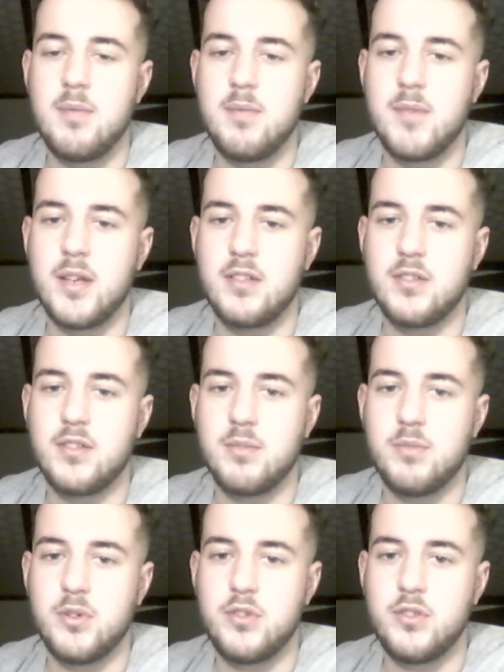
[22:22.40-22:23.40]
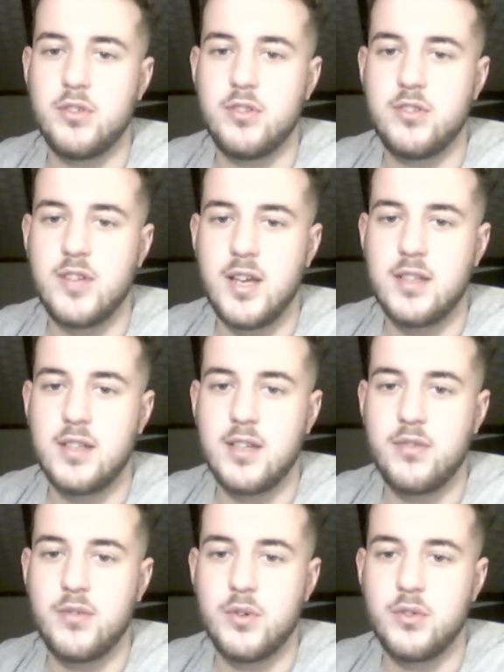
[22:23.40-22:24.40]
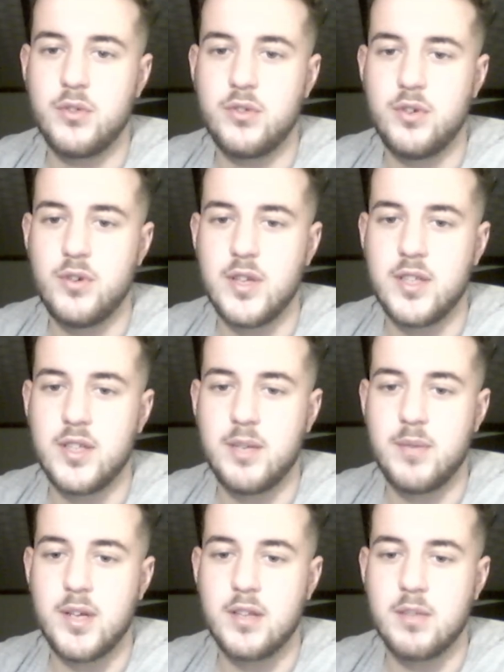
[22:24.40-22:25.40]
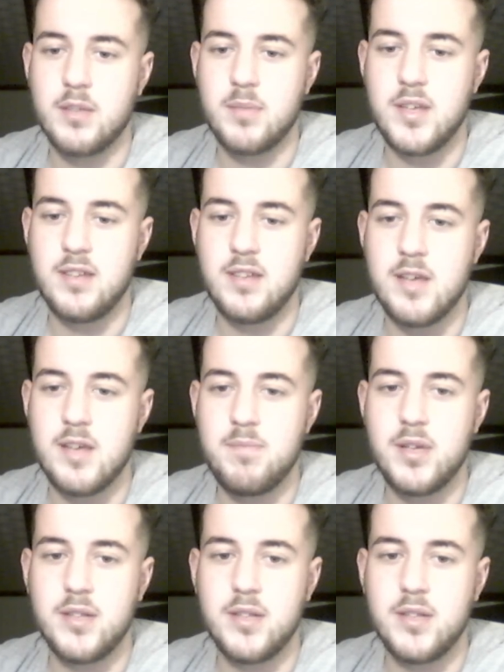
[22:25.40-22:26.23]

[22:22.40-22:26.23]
It's important to take that first though, and then we add the piece up.